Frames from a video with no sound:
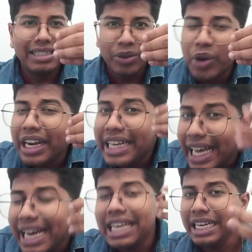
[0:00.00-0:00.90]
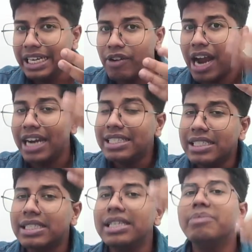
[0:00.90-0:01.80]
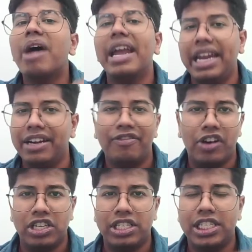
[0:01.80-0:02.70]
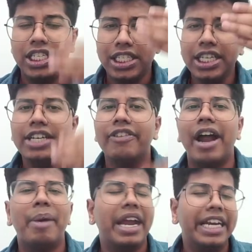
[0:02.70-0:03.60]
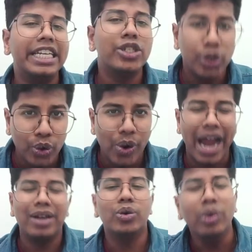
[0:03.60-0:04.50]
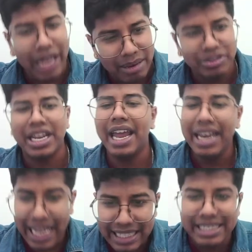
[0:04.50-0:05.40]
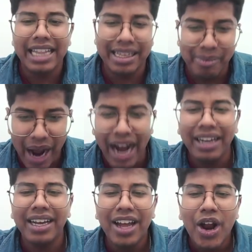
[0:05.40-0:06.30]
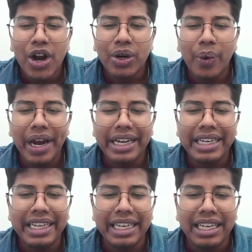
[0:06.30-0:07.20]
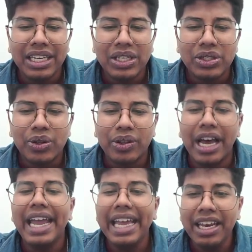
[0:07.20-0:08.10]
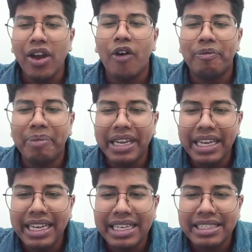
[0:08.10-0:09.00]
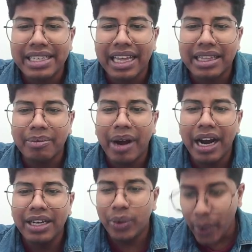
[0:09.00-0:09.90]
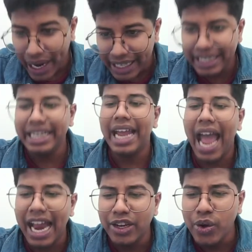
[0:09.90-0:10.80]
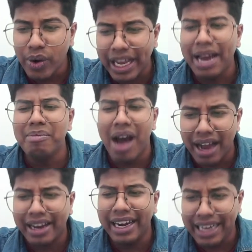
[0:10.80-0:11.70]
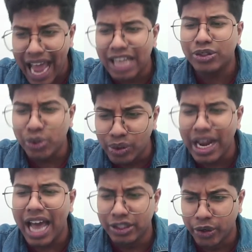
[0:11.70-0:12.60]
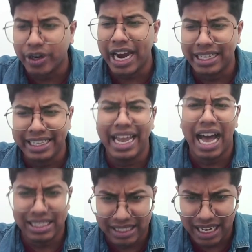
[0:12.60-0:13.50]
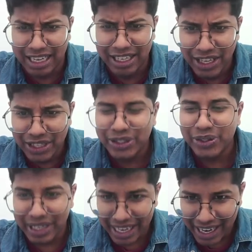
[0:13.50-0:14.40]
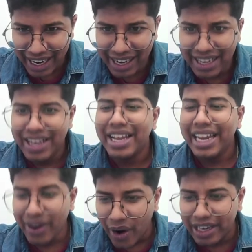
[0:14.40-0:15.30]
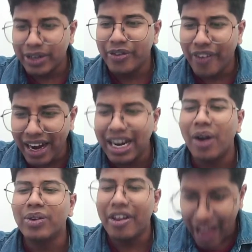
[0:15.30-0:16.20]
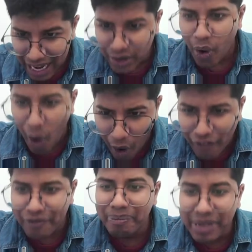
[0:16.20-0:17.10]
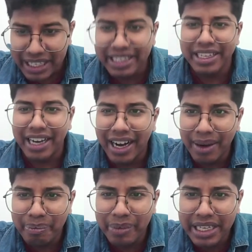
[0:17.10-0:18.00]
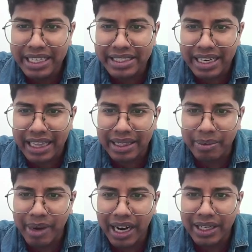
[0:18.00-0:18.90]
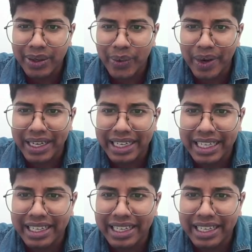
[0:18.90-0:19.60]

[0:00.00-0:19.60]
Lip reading: You can directly divide 16 by 8 first. 16 divided by 8 is 2, and 2 times 10 is nothing but 20. So the area of P is nothing but 20, and you can mark it as soon as you get the answer. So here, in order to find out the value of B here, B is nothing but 20.